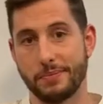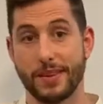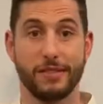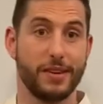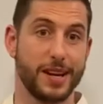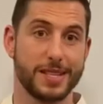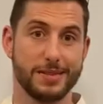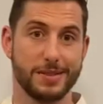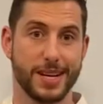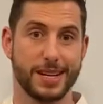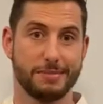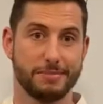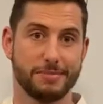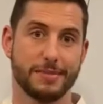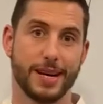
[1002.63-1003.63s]
effectively,
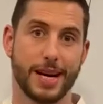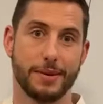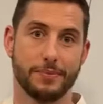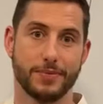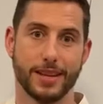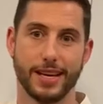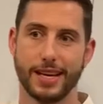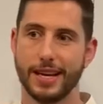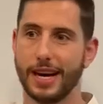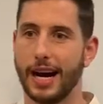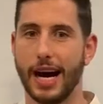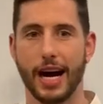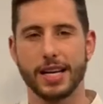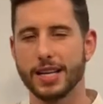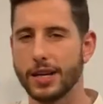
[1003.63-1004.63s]
right?
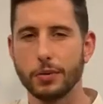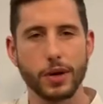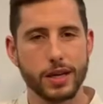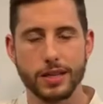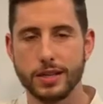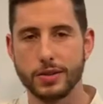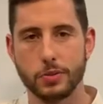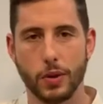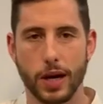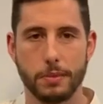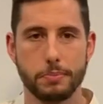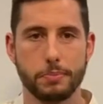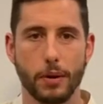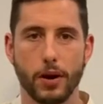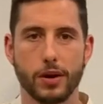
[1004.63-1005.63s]
Uh, I don't know why you use
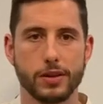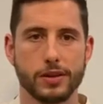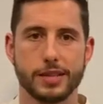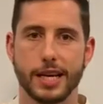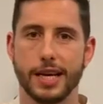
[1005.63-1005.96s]
word bond.